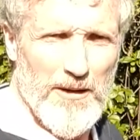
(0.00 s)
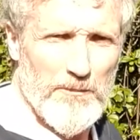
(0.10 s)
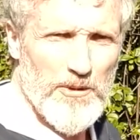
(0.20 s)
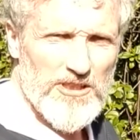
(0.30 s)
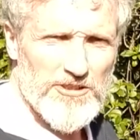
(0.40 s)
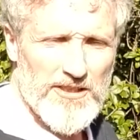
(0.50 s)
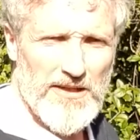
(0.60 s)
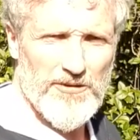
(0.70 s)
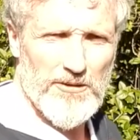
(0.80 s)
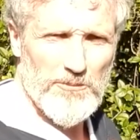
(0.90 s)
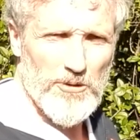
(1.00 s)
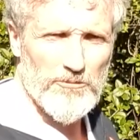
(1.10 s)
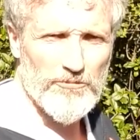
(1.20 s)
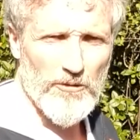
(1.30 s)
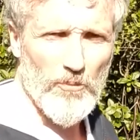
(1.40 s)
but a significant move
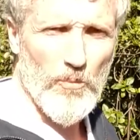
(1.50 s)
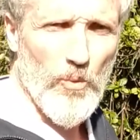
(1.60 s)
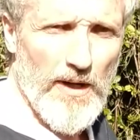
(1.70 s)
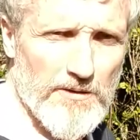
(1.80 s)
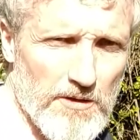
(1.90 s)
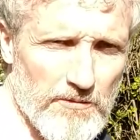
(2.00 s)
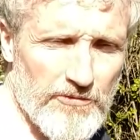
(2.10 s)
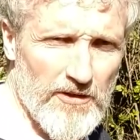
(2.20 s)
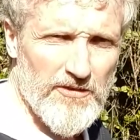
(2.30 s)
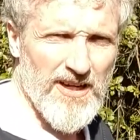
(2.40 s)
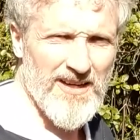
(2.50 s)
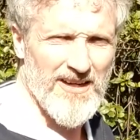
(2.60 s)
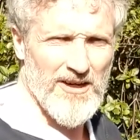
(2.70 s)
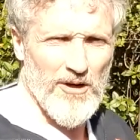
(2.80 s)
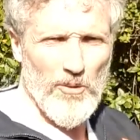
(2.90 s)
from weight to the front,
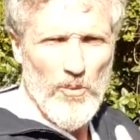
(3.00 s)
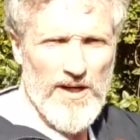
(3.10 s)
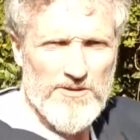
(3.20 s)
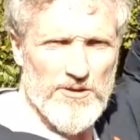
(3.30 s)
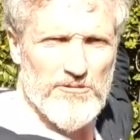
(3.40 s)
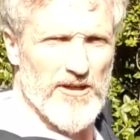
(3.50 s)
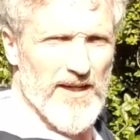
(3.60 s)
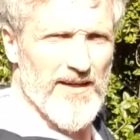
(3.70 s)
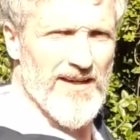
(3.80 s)
weight to the rear.